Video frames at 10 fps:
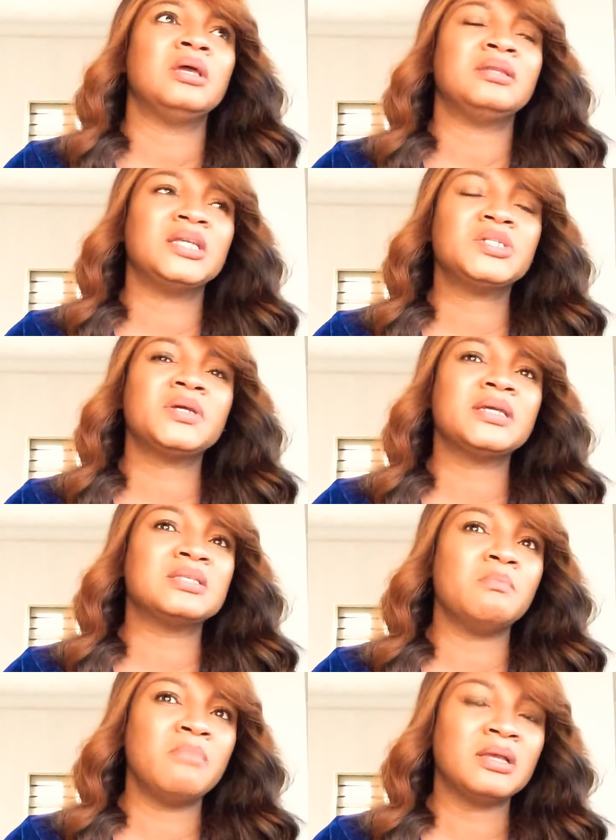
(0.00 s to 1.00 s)
Nigeria is
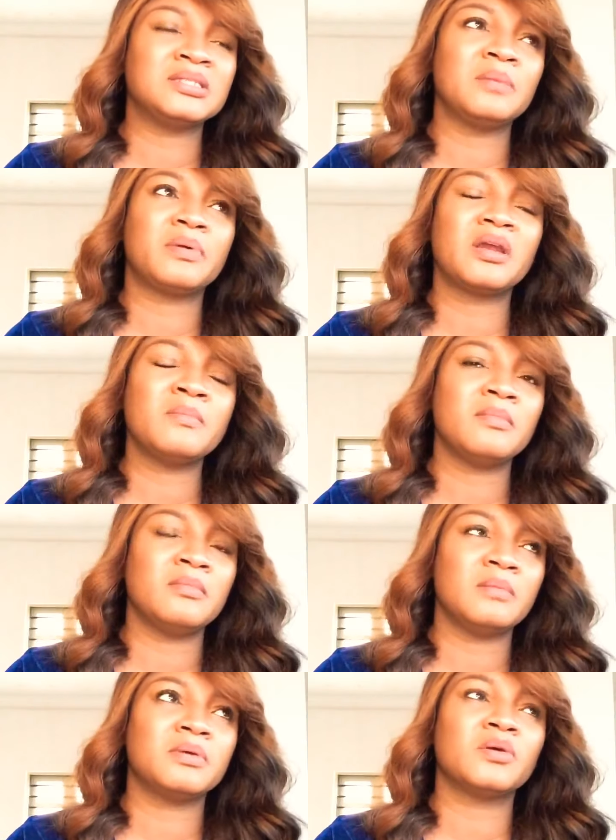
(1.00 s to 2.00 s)
a temporary
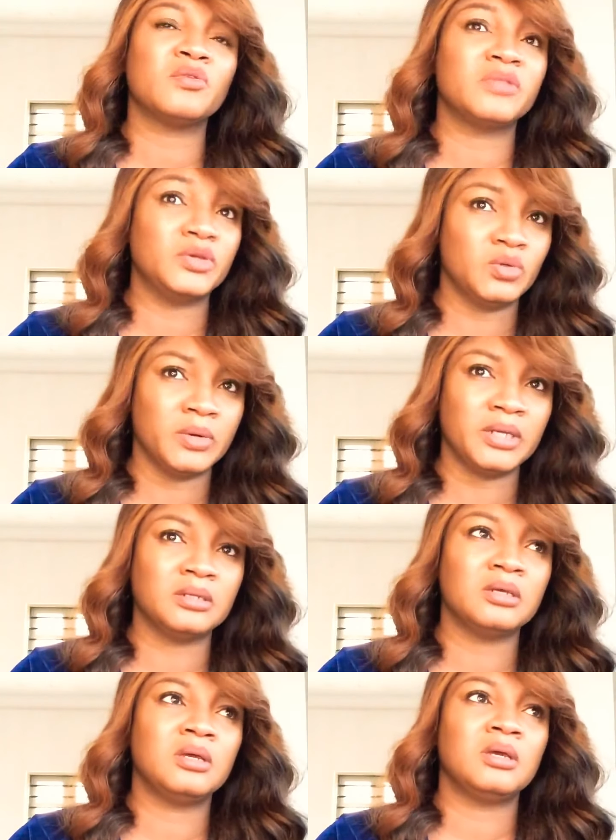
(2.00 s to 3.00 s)
member of the UN.